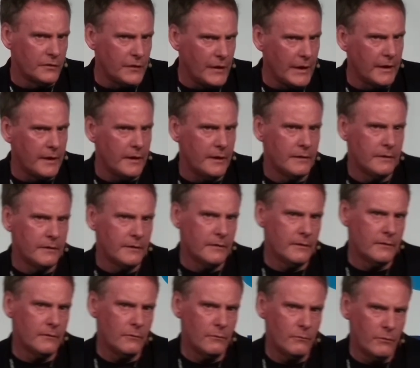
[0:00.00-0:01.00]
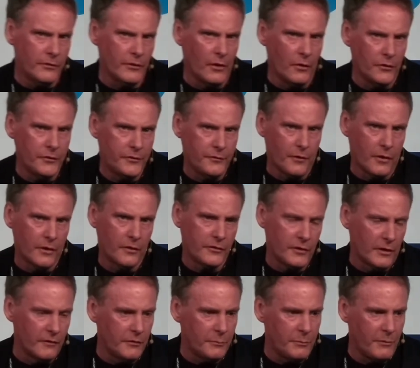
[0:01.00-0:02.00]
data results for
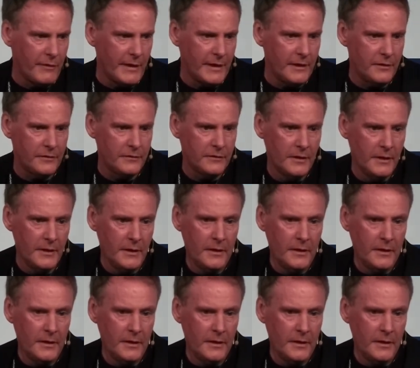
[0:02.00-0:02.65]
service providers.